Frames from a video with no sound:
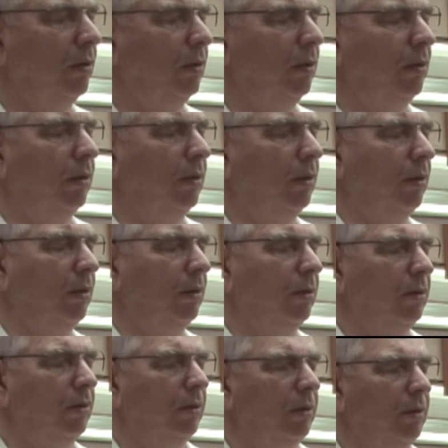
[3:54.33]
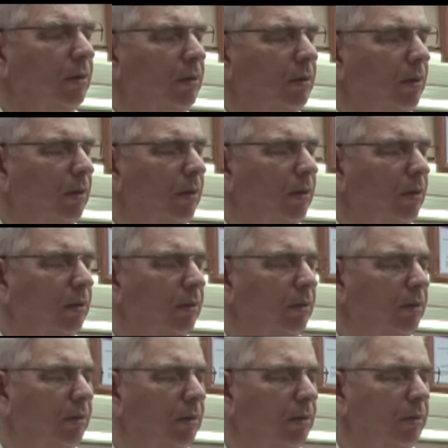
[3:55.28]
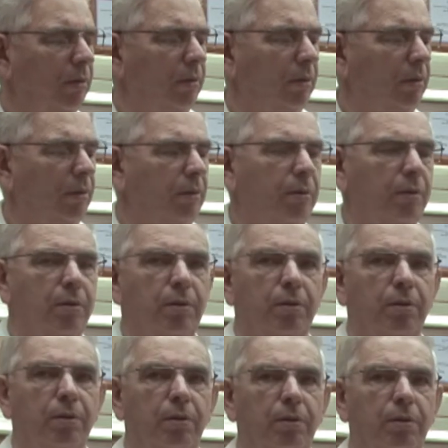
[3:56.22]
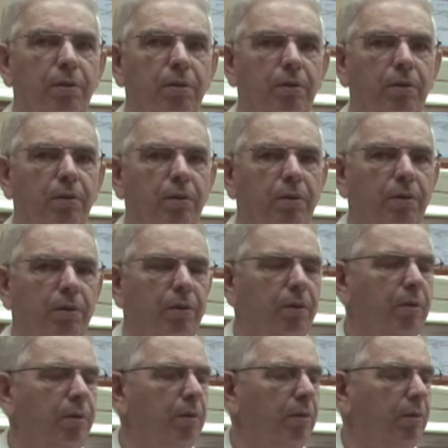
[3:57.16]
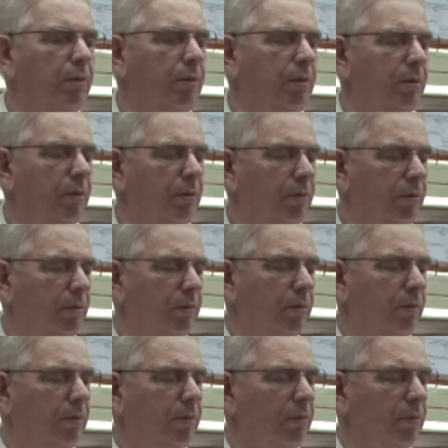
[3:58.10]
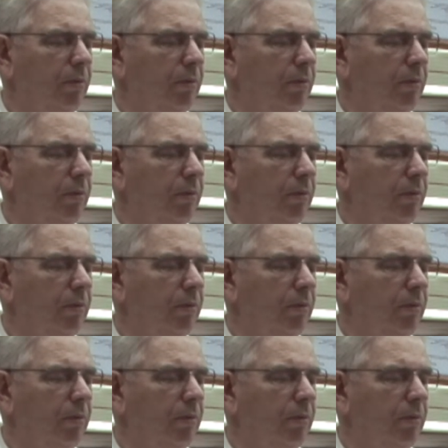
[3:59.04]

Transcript: [no speech]